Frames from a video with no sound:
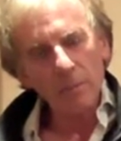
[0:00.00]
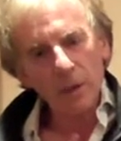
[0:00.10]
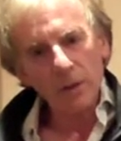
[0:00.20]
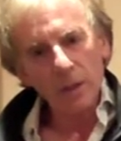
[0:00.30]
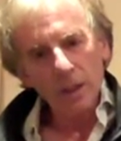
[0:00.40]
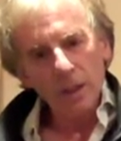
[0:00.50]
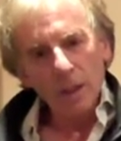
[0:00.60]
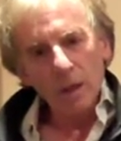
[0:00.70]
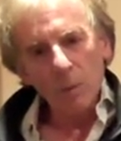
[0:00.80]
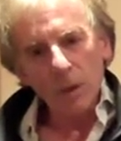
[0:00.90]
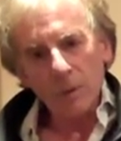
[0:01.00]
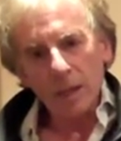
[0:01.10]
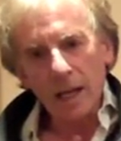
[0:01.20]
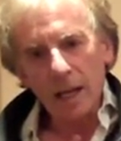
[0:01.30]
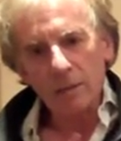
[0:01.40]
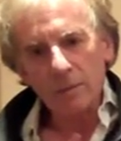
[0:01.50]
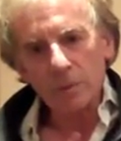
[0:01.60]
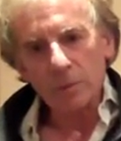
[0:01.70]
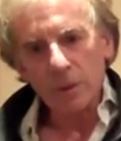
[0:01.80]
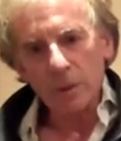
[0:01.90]
But when we
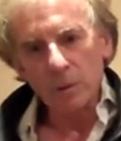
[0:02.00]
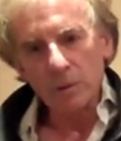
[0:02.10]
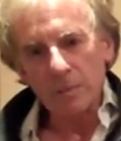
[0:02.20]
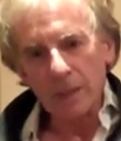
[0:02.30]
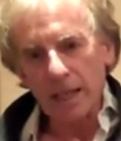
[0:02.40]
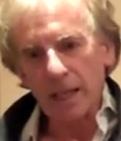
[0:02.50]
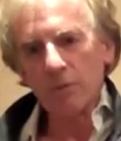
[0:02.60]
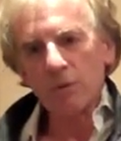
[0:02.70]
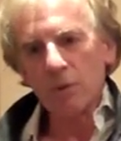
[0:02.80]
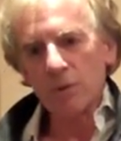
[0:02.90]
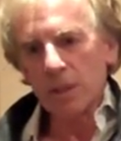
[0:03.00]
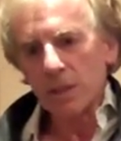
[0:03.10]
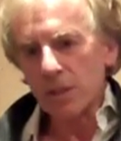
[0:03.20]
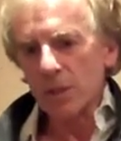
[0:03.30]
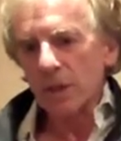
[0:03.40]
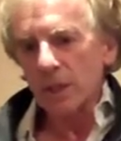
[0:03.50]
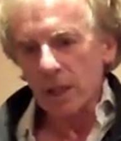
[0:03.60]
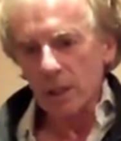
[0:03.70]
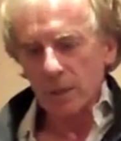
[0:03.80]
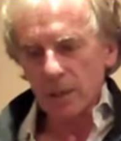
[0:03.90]
typically have 4 vintages on the go
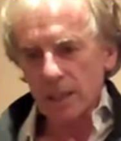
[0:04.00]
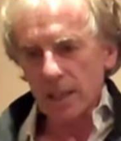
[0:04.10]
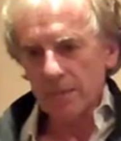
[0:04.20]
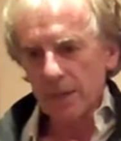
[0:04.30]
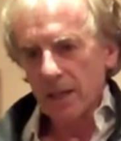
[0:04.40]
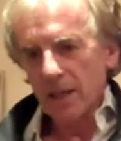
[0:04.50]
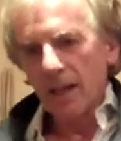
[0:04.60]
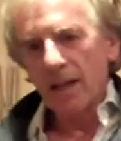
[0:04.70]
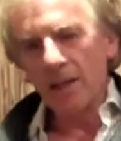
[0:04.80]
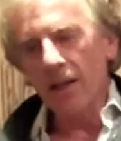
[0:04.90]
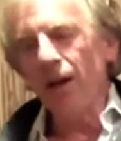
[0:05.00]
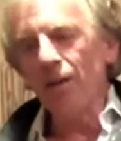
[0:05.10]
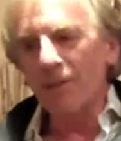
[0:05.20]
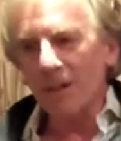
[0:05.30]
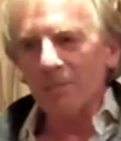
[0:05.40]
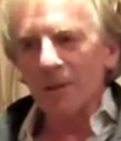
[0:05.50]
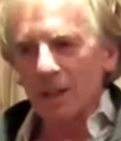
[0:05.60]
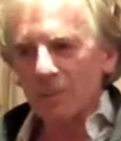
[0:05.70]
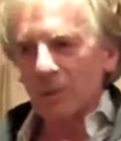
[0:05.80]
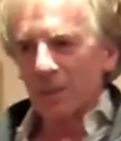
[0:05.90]
at one time, and they are very
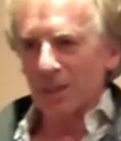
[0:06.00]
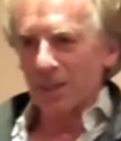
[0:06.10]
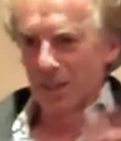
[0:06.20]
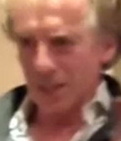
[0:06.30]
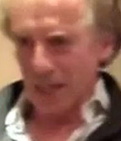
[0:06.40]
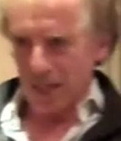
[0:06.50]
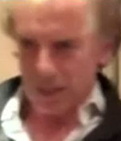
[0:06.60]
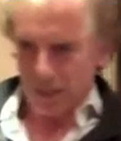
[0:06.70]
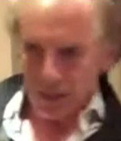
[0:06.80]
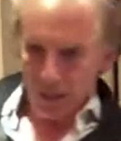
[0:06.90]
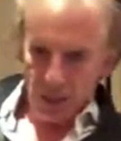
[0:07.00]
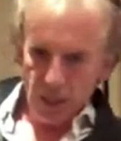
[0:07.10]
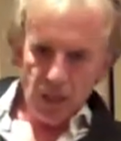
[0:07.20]
much put into those categories.